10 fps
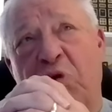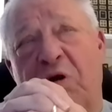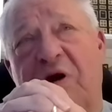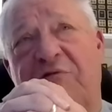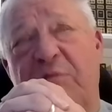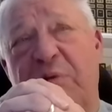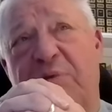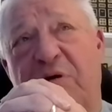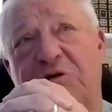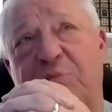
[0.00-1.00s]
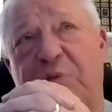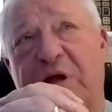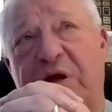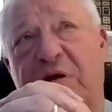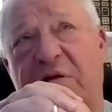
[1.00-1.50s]
we don't have to be
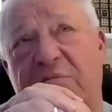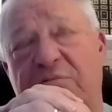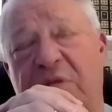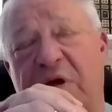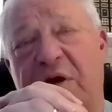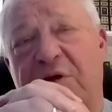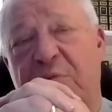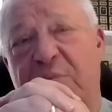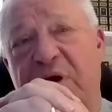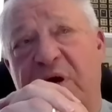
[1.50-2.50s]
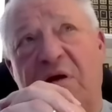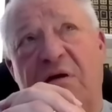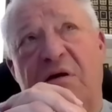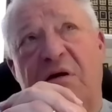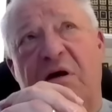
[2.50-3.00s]
post-millennial to
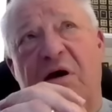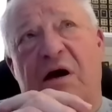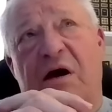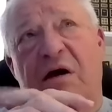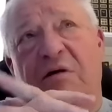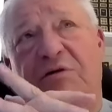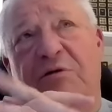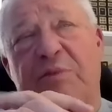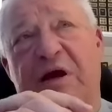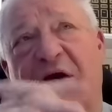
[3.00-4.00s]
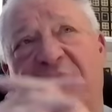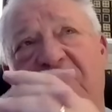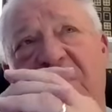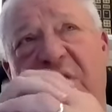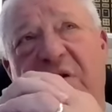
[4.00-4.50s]
be
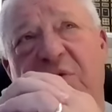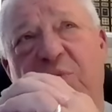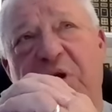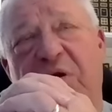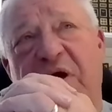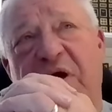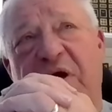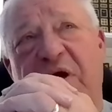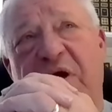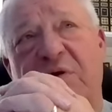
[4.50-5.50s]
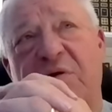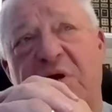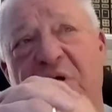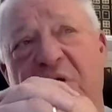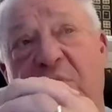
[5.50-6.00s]
covenantal. We don't have
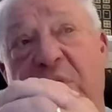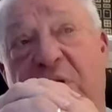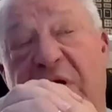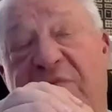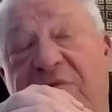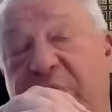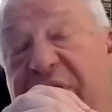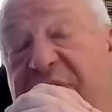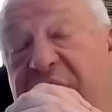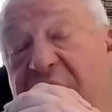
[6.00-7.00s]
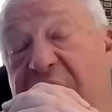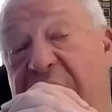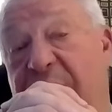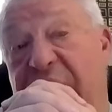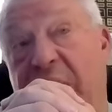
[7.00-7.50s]
to be
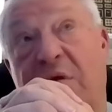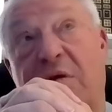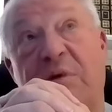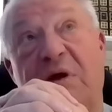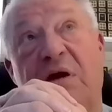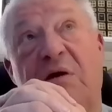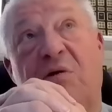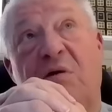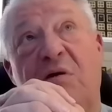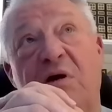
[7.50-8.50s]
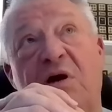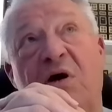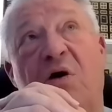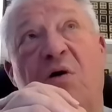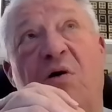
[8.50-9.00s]
theonomic to be or
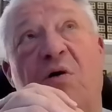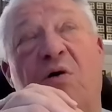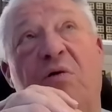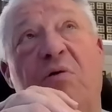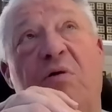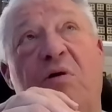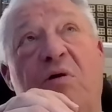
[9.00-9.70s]
go